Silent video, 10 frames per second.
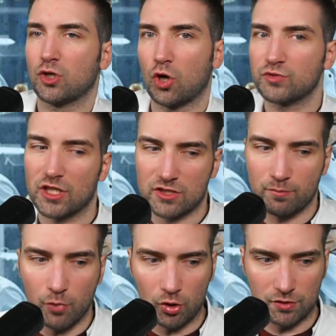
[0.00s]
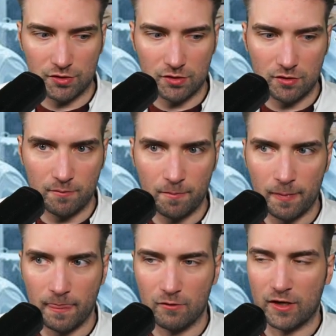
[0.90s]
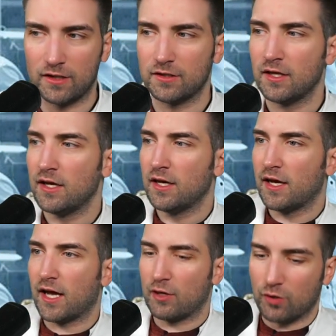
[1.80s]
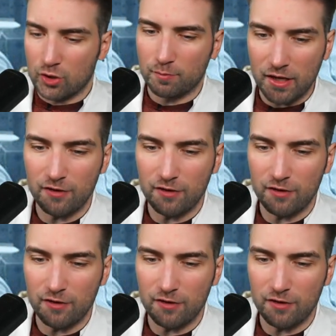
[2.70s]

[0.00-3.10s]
comes as a bonus, right? And when you play